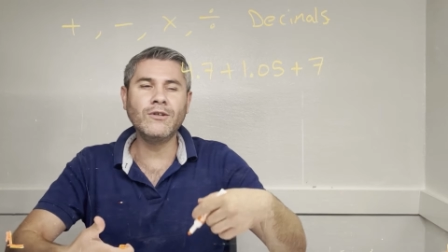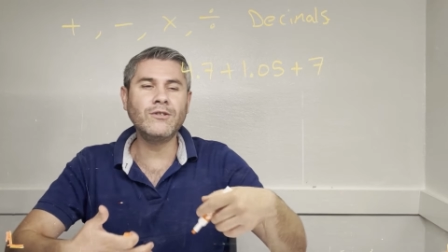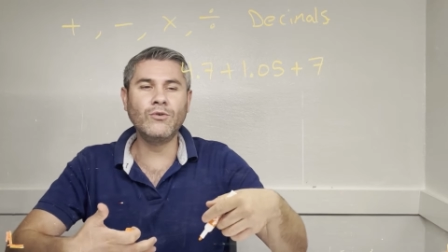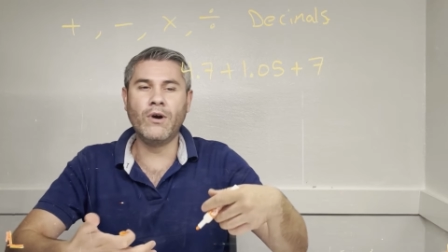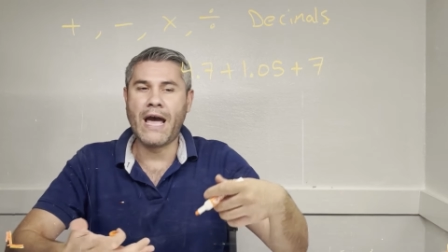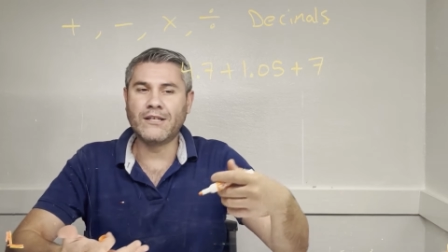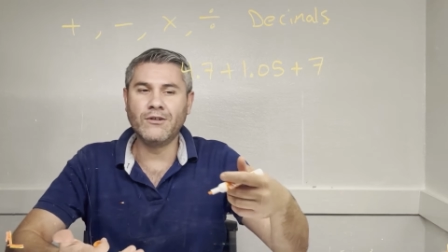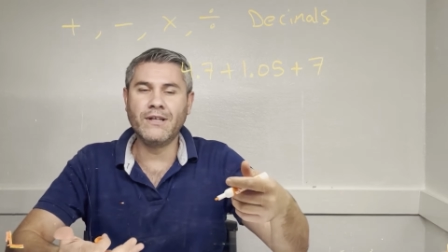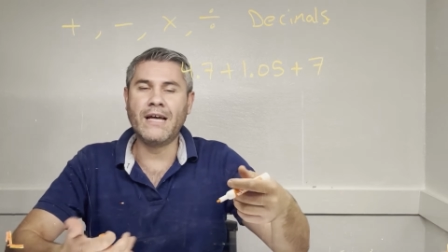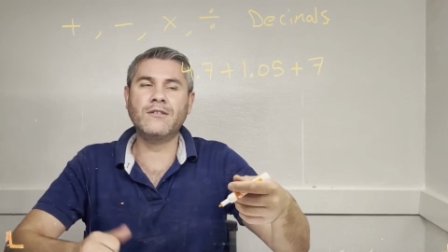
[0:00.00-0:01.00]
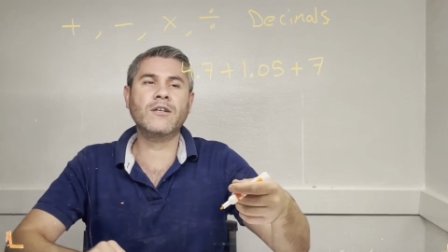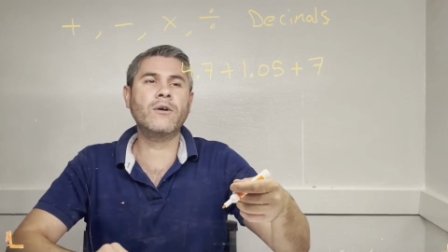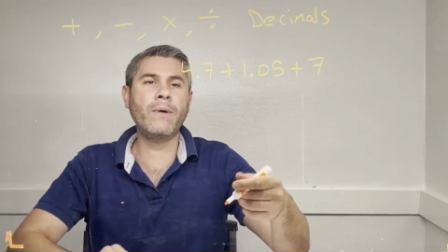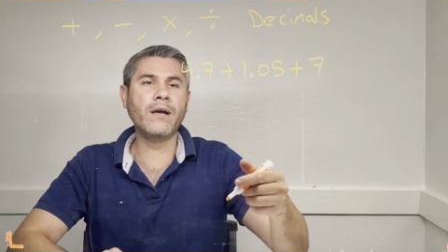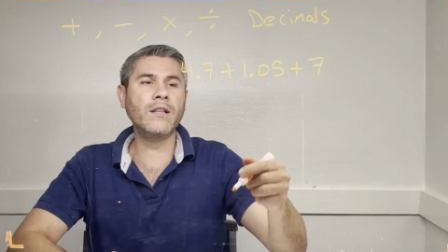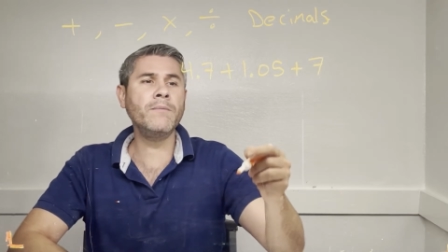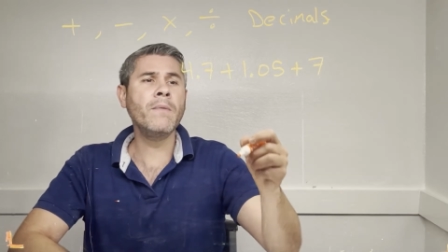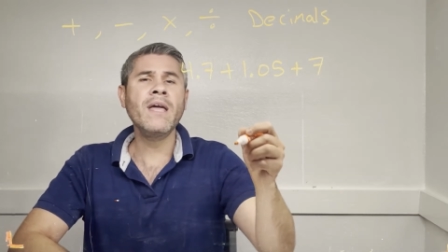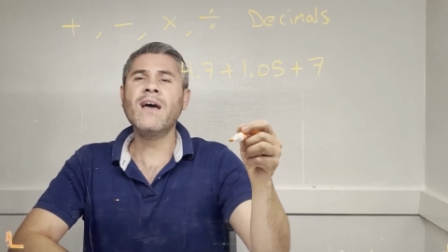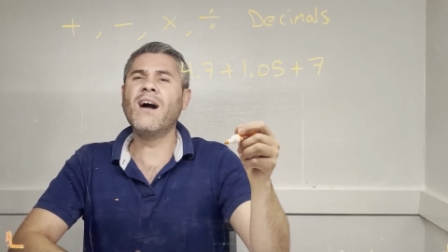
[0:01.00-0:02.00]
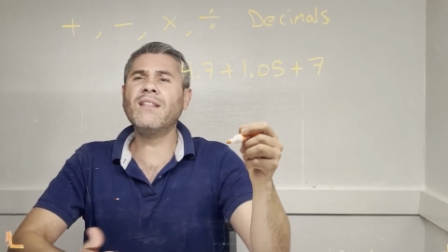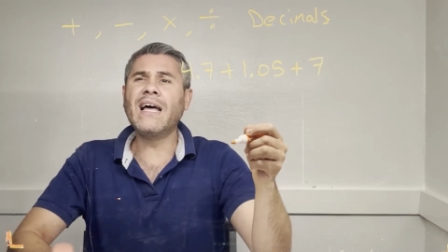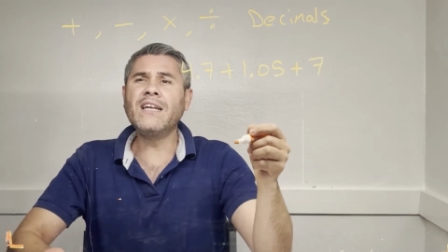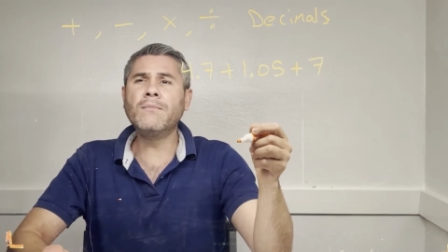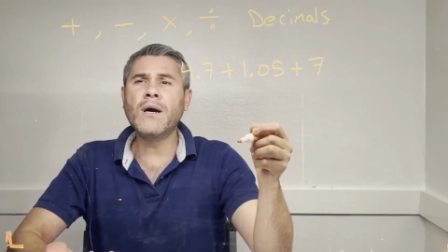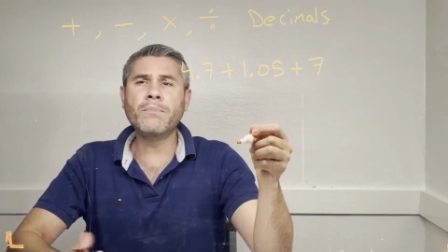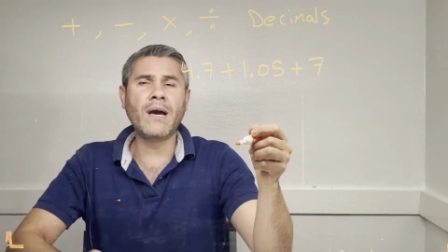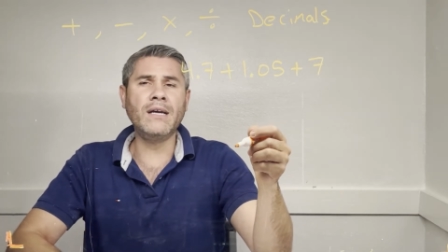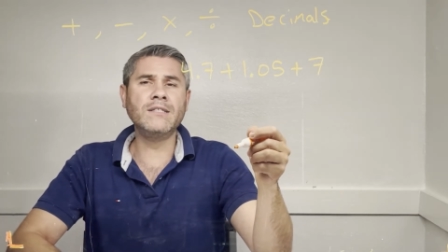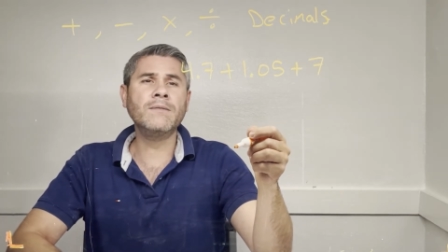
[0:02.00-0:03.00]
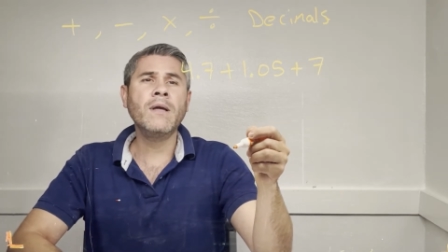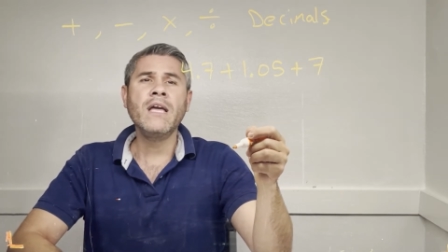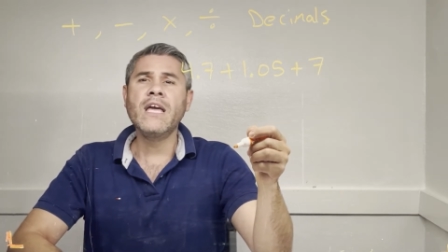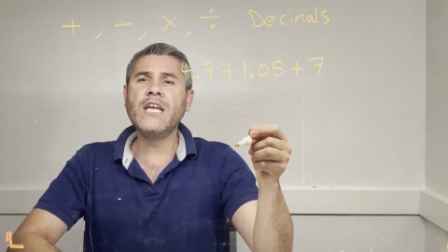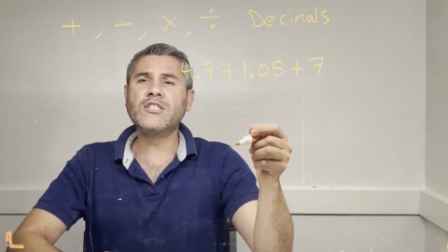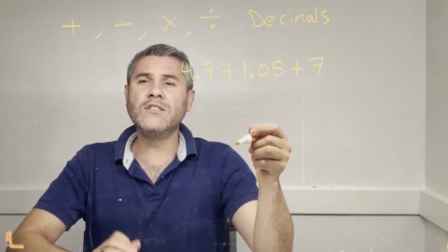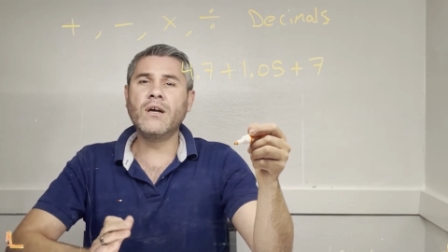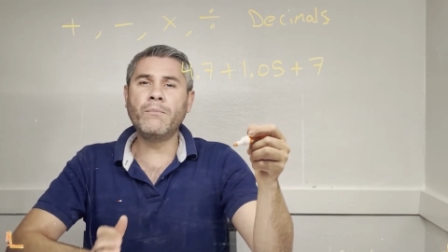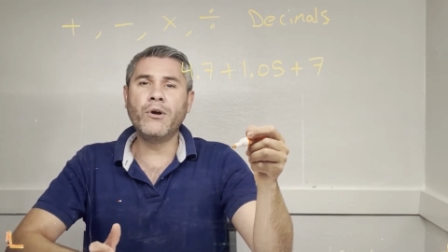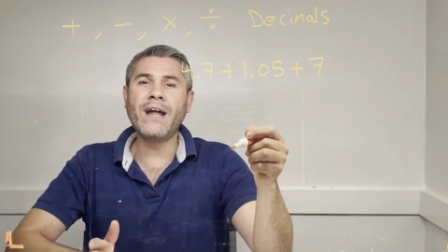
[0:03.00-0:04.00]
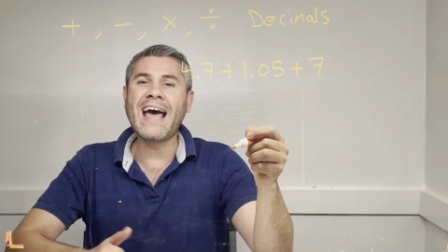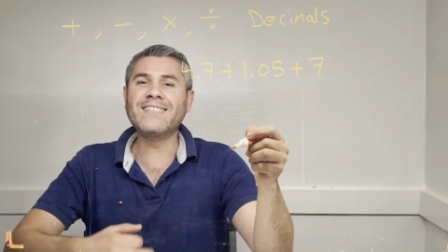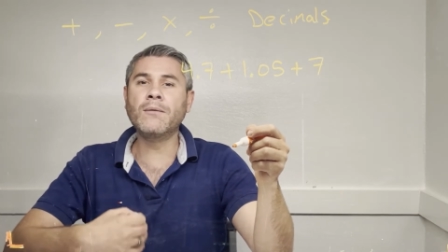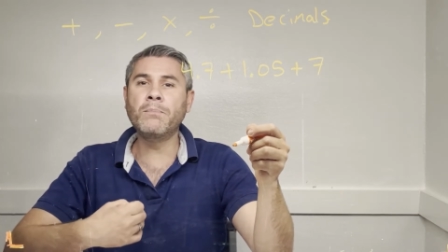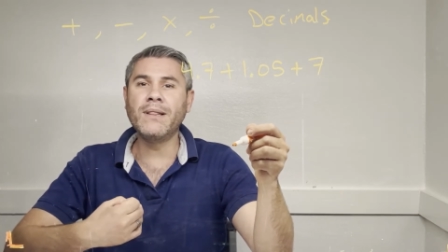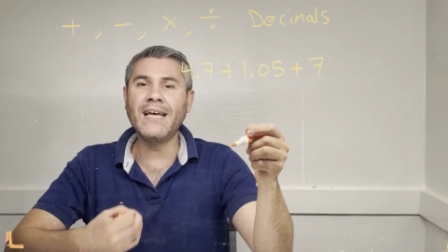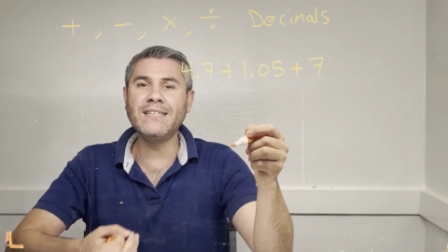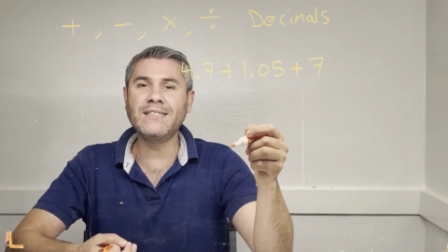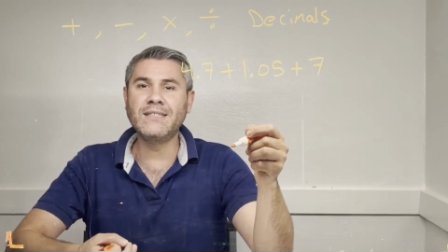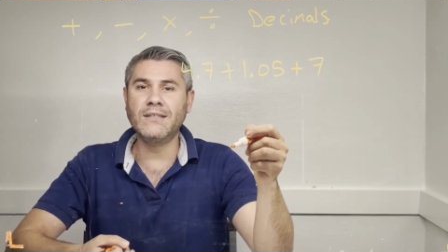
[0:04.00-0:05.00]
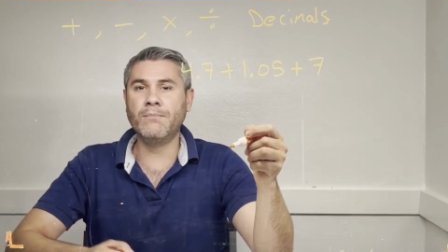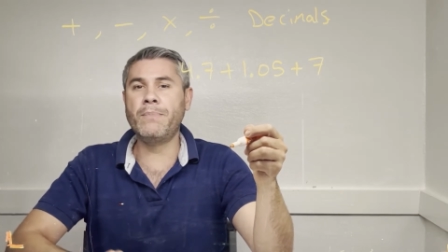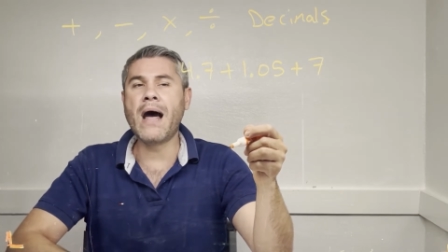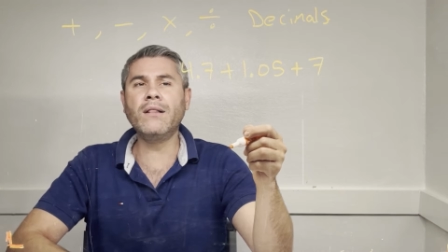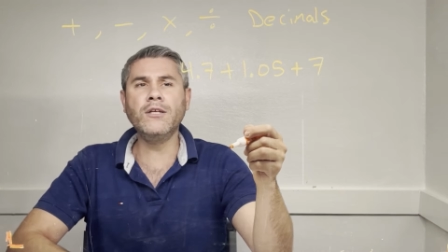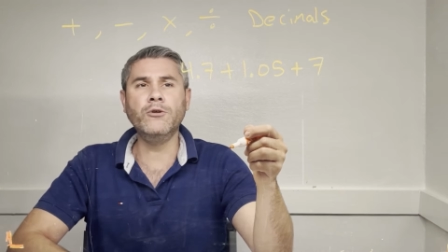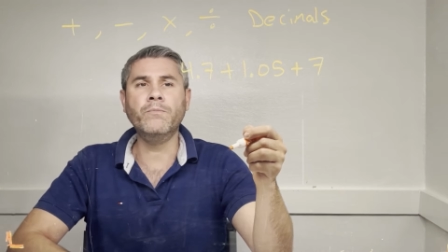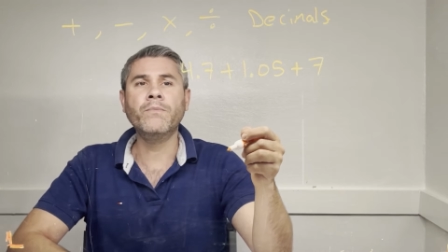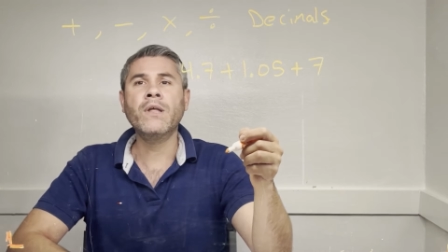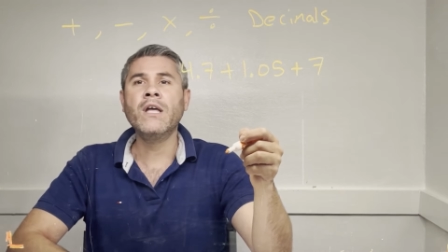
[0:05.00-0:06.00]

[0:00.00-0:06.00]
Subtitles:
do to actually answer correctly? Align them up, guys. Each number has a place value.